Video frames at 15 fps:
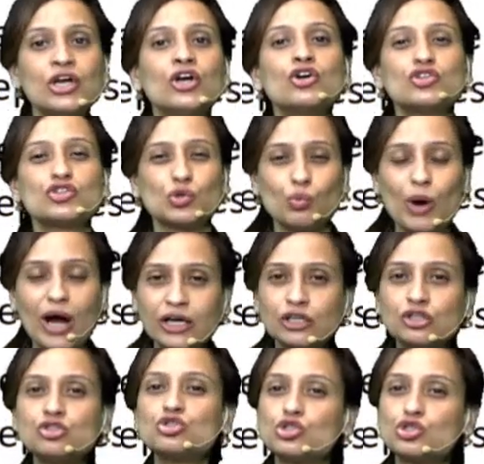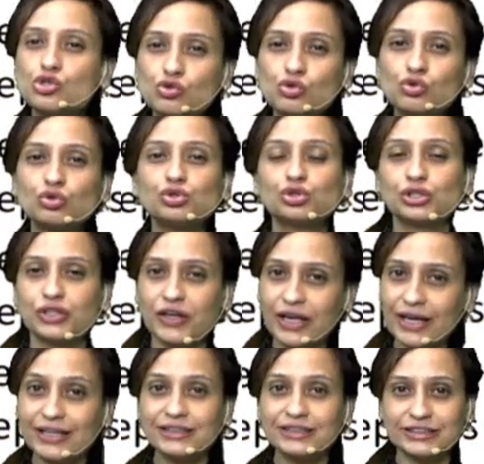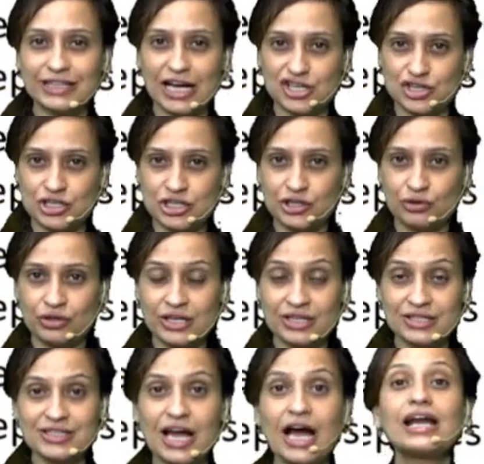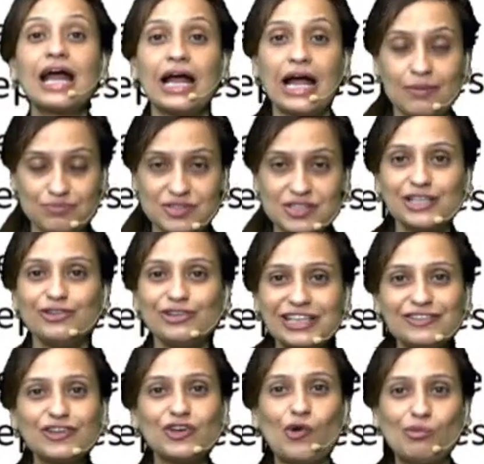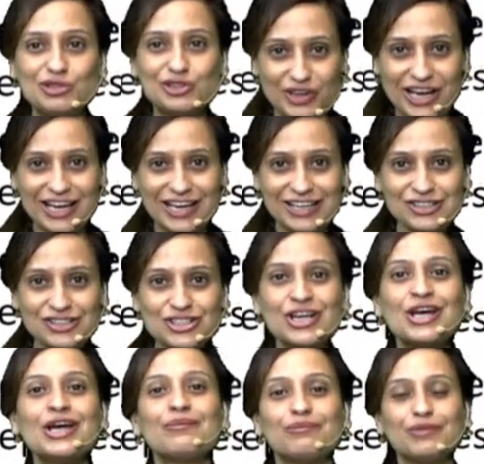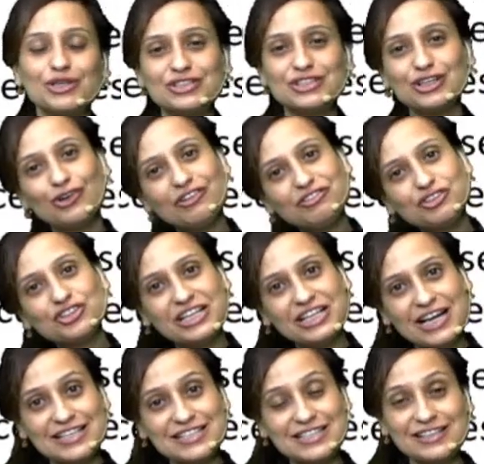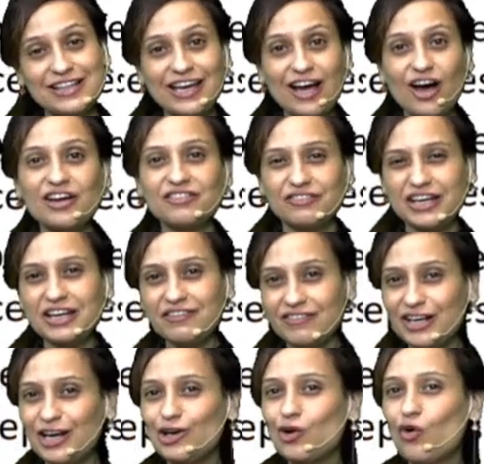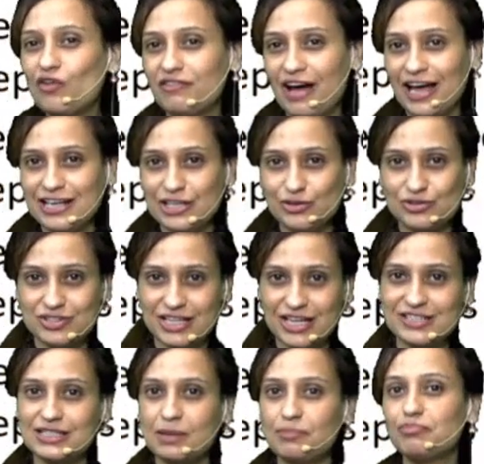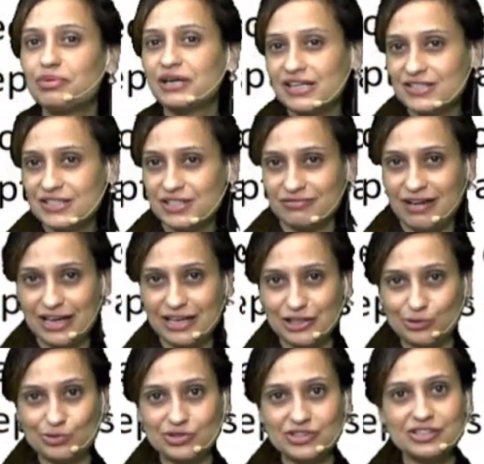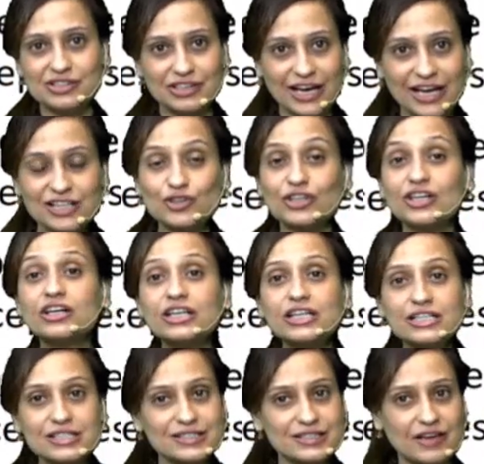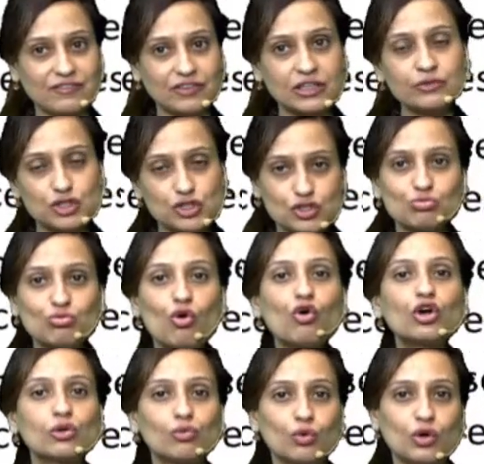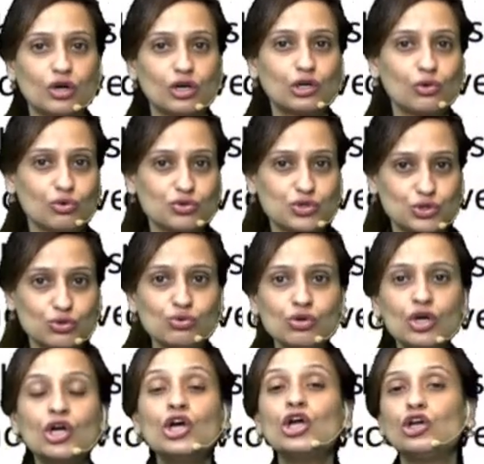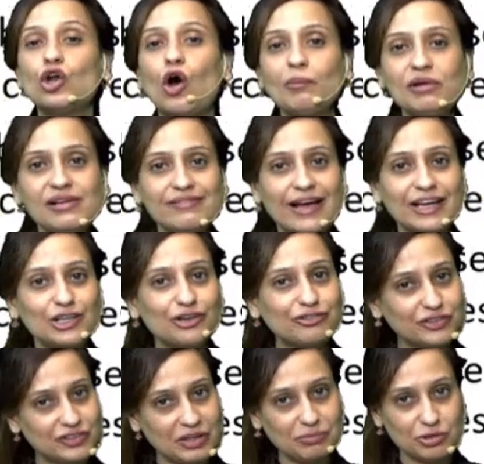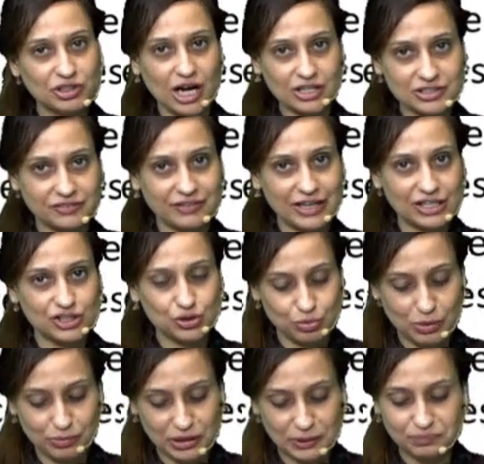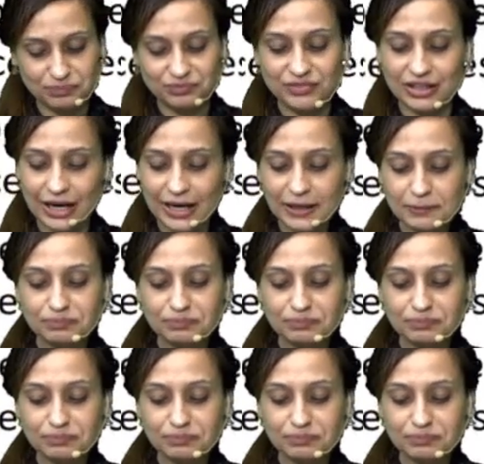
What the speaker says: So 1, 2, 3 international units are absolutely in the normal range, but you have to realize that they are very, very low values. They're suppressed values, right? So here it is 7, which is more close to normal value for reproductive age women, right?